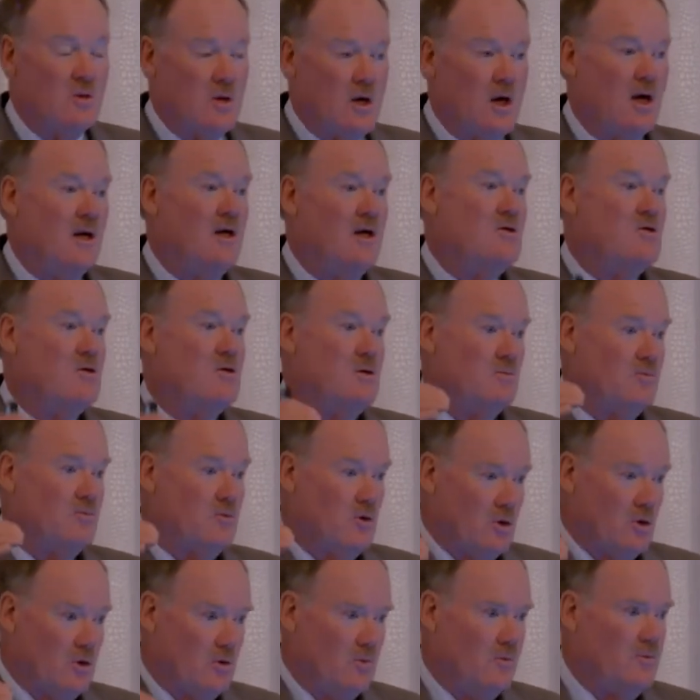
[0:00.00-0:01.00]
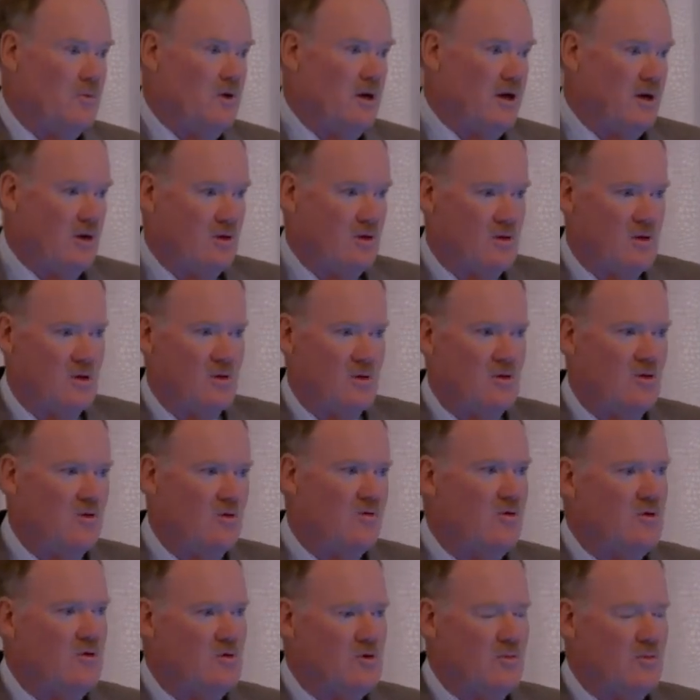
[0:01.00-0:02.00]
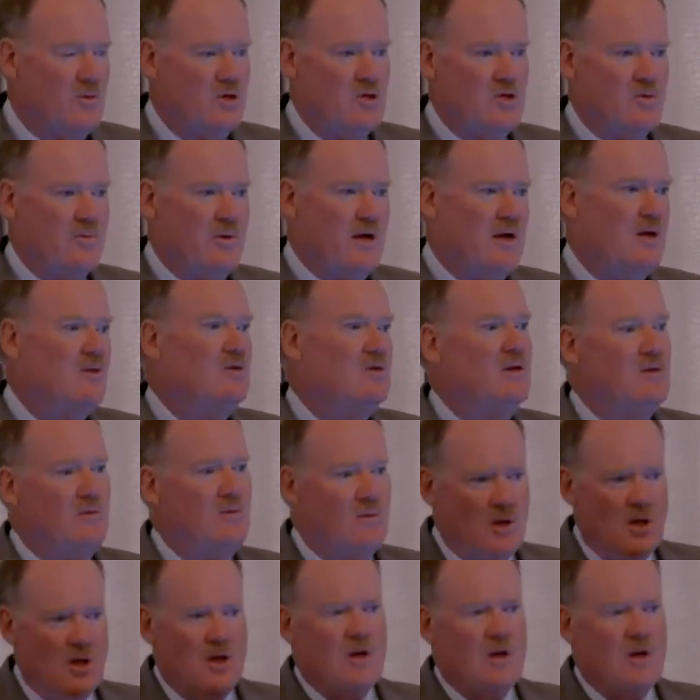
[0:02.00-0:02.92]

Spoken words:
college, and pro players that you've heard so much about, that